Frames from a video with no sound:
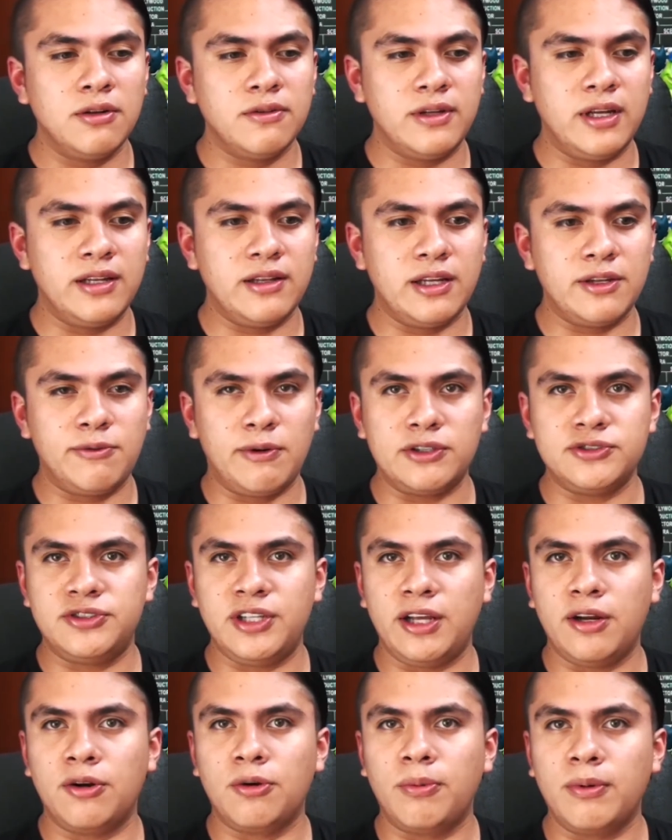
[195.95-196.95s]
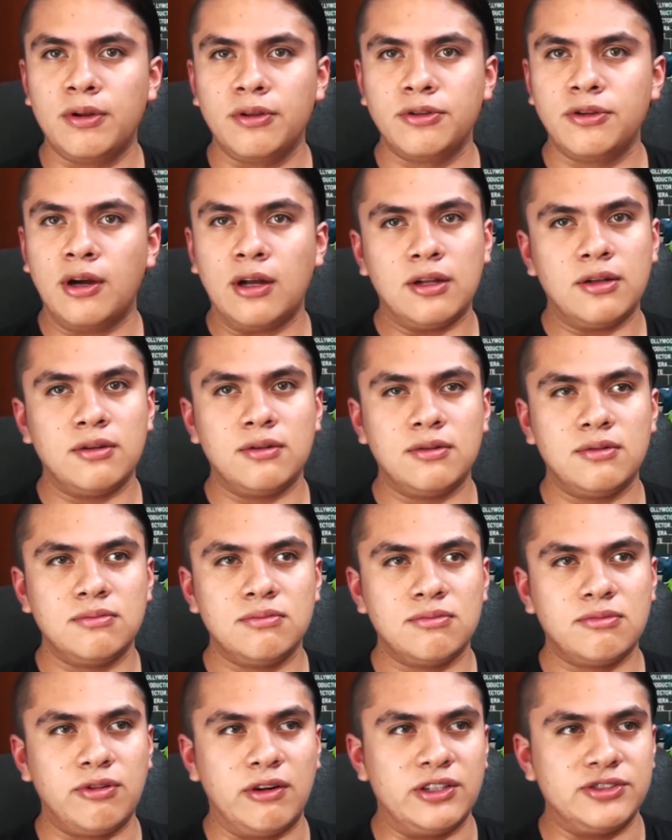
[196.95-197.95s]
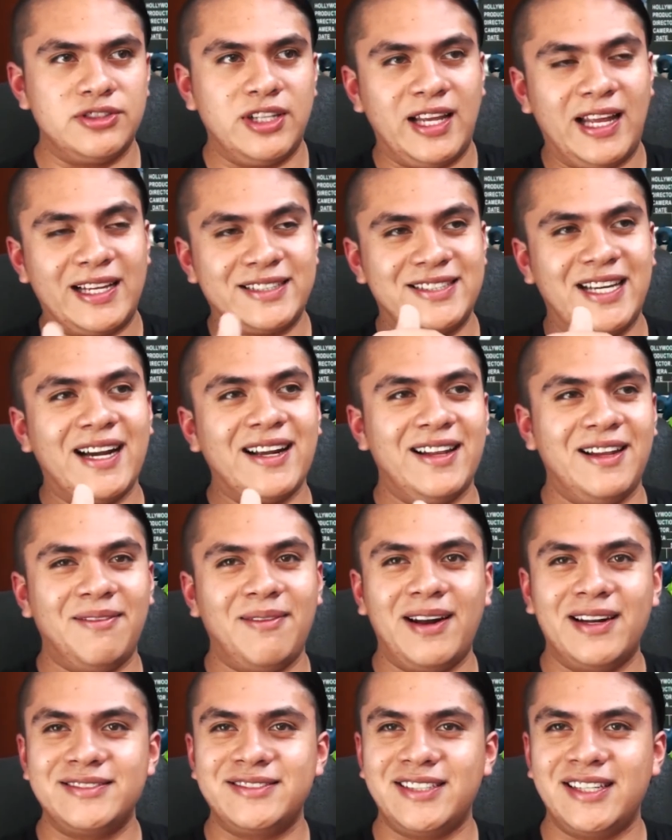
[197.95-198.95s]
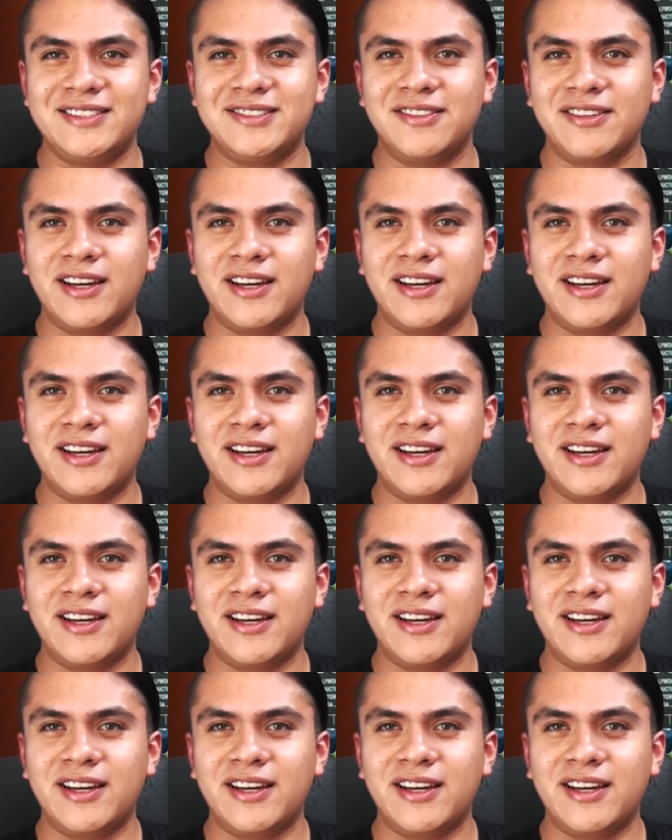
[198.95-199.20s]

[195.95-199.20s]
then the translator will not translate exactly what it says.